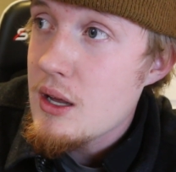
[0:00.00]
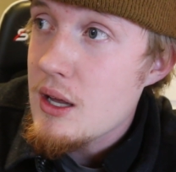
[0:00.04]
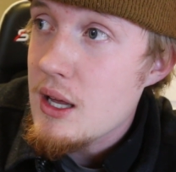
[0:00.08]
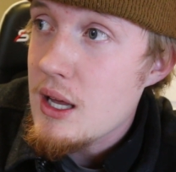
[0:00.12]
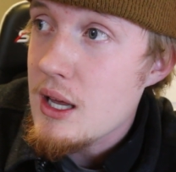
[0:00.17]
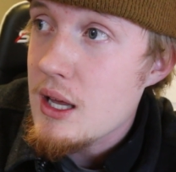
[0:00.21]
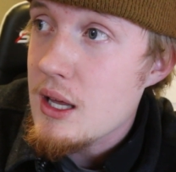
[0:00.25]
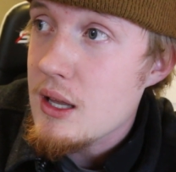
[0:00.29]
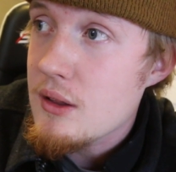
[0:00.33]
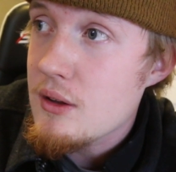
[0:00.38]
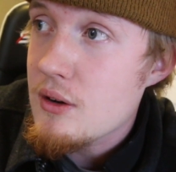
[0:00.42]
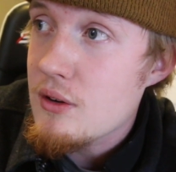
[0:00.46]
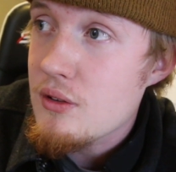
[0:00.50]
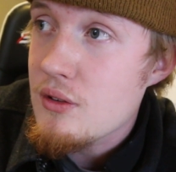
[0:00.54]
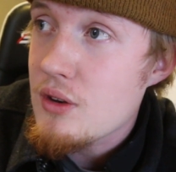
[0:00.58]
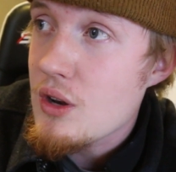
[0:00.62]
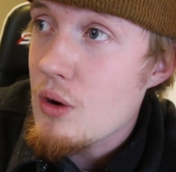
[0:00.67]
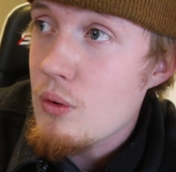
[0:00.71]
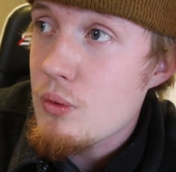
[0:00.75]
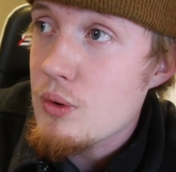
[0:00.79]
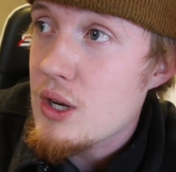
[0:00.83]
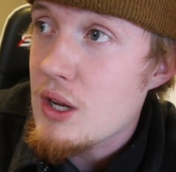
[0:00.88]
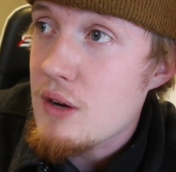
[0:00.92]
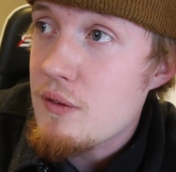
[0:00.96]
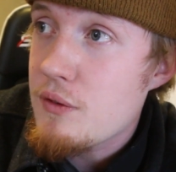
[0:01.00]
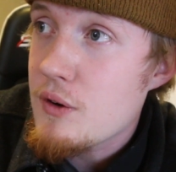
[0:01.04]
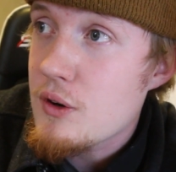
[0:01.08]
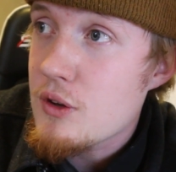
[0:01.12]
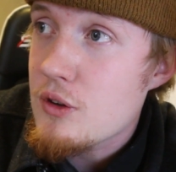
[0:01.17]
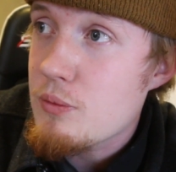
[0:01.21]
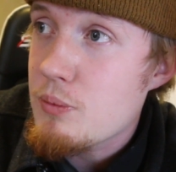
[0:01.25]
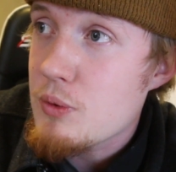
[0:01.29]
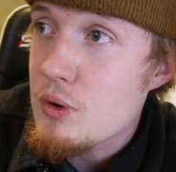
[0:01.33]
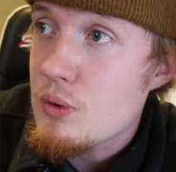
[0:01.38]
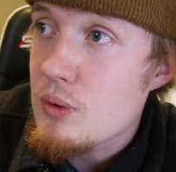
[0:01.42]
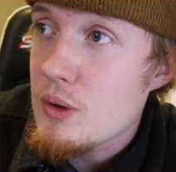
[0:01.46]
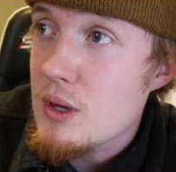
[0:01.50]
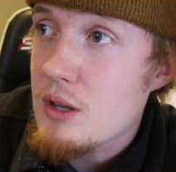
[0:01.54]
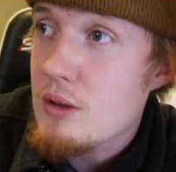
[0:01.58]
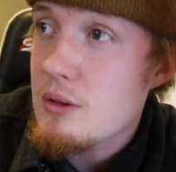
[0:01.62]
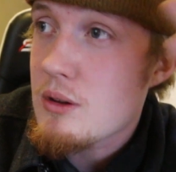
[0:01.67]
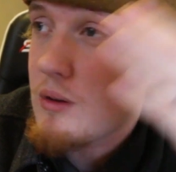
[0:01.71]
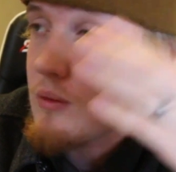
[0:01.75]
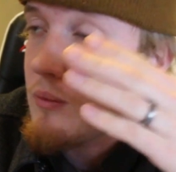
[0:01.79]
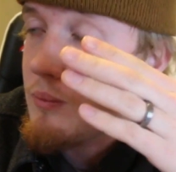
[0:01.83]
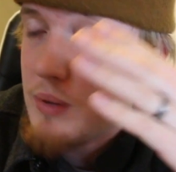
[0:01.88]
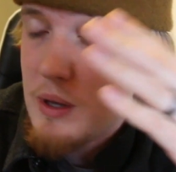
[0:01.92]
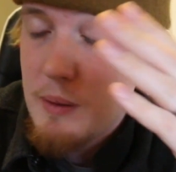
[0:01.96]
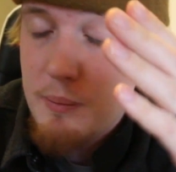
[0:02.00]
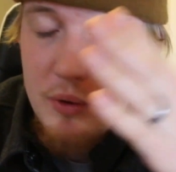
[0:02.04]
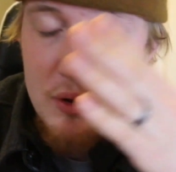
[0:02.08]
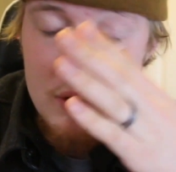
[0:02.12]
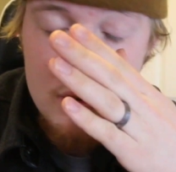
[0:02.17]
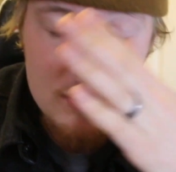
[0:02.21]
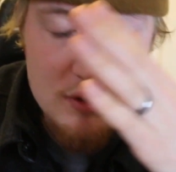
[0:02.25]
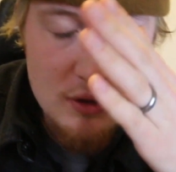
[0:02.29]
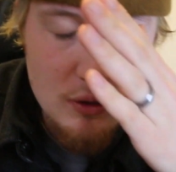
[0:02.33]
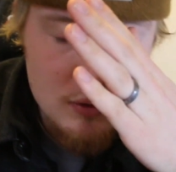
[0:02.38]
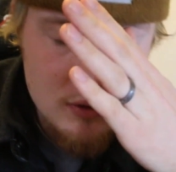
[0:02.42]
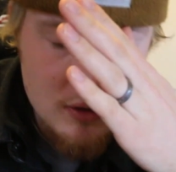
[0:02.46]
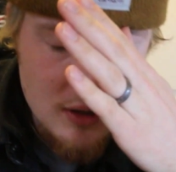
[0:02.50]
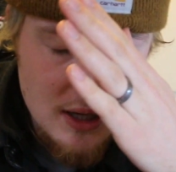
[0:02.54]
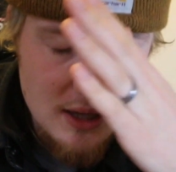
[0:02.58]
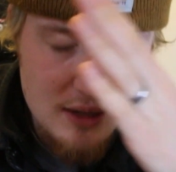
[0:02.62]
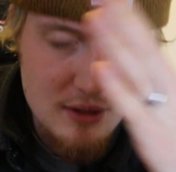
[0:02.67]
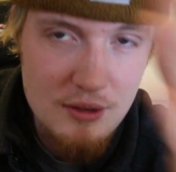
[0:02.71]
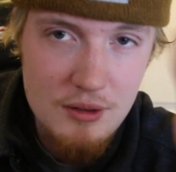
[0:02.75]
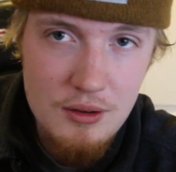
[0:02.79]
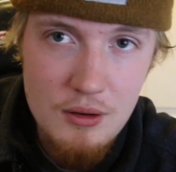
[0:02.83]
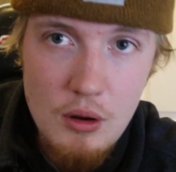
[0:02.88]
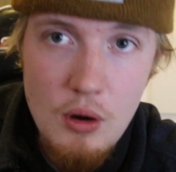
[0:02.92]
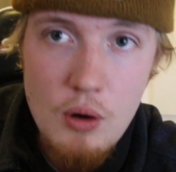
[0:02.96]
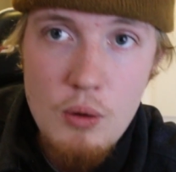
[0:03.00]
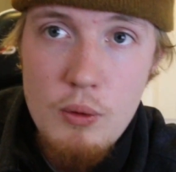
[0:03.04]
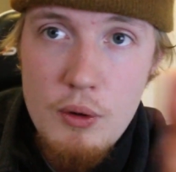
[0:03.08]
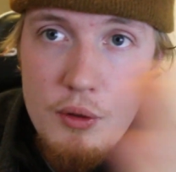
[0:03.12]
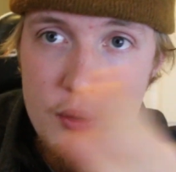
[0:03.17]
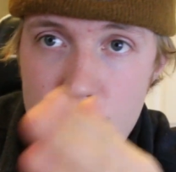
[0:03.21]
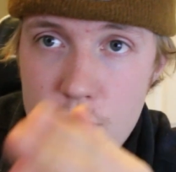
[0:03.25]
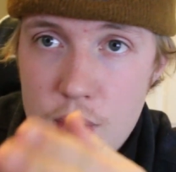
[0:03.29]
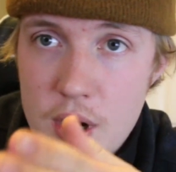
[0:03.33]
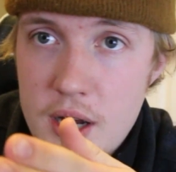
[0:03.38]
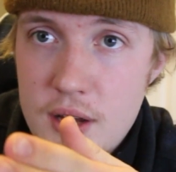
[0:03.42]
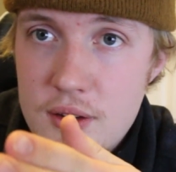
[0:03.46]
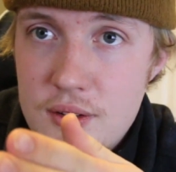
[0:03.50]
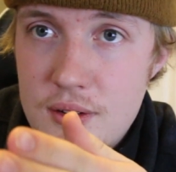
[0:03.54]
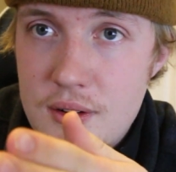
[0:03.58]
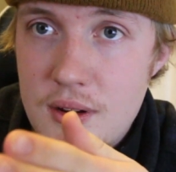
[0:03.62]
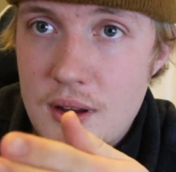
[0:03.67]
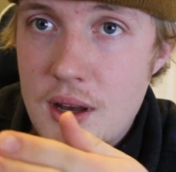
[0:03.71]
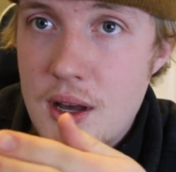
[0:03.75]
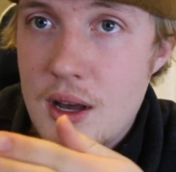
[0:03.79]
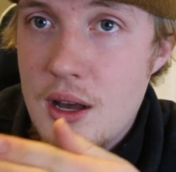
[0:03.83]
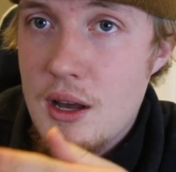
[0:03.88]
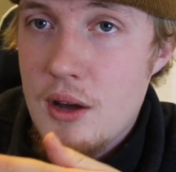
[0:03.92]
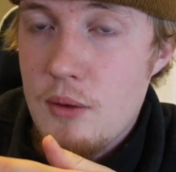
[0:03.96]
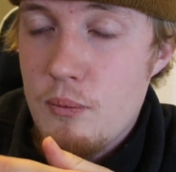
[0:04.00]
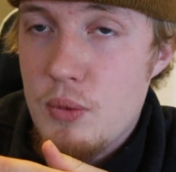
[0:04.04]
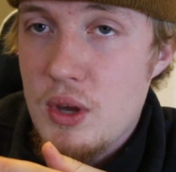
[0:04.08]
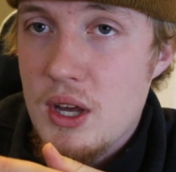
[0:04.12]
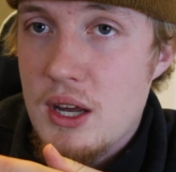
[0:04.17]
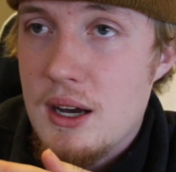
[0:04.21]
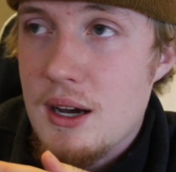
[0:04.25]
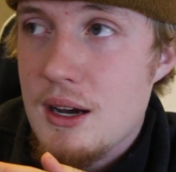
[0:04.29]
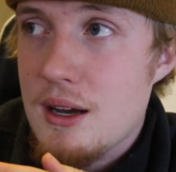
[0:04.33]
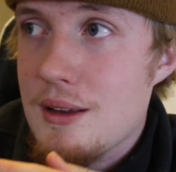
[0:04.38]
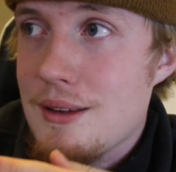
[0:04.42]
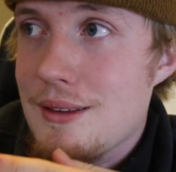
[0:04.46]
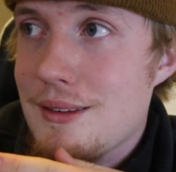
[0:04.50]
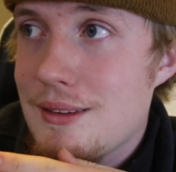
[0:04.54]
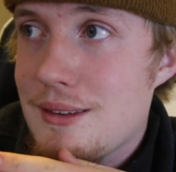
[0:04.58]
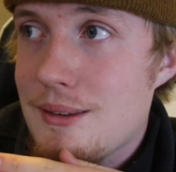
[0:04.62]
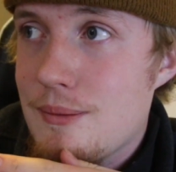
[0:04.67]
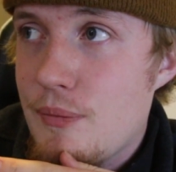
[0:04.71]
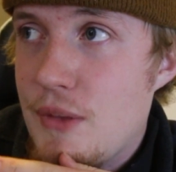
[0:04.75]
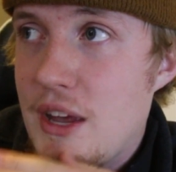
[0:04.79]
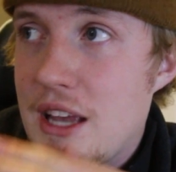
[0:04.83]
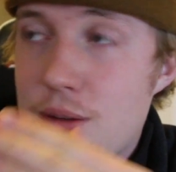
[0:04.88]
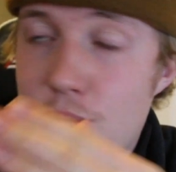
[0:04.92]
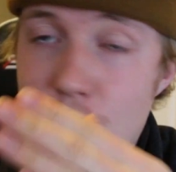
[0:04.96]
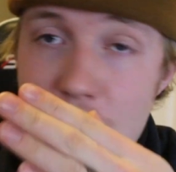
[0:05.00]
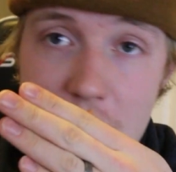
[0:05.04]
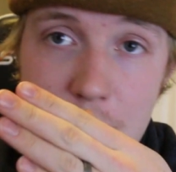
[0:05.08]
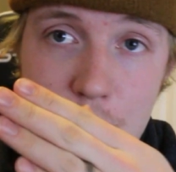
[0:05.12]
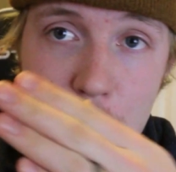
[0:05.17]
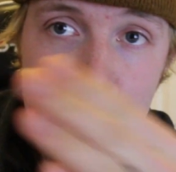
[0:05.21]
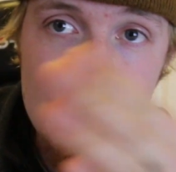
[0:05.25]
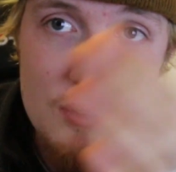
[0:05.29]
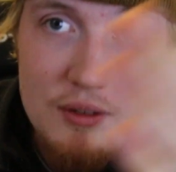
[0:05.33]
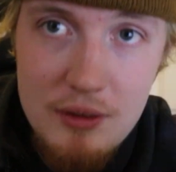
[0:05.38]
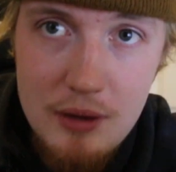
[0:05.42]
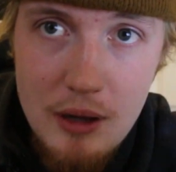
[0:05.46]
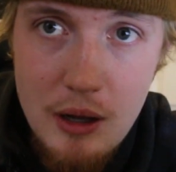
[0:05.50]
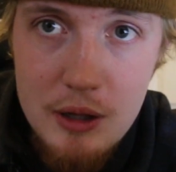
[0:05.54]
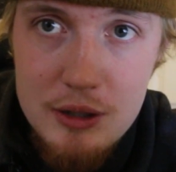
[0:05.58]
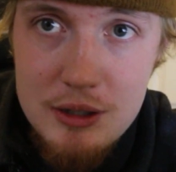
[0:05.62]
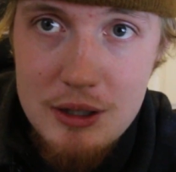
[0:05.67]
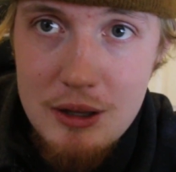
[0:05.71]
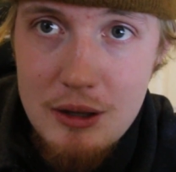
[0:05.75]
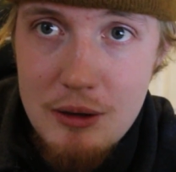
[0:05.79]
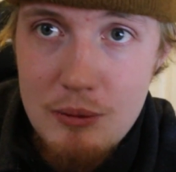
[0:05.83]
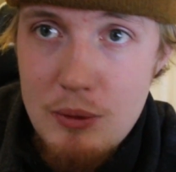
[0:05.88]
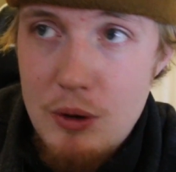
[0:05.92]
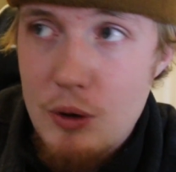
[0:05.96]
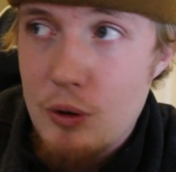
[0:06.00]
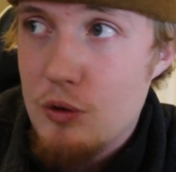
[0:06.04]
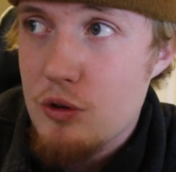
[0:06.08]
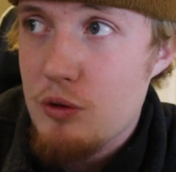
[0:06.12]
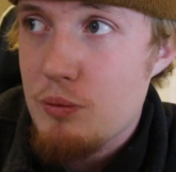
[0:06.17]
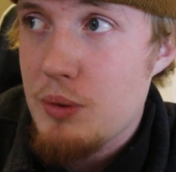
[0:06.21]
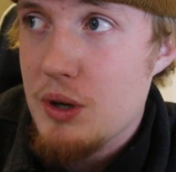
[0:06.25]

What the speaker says: And there's no difference between, people associate snow with rust because that's when they put salt on the roads.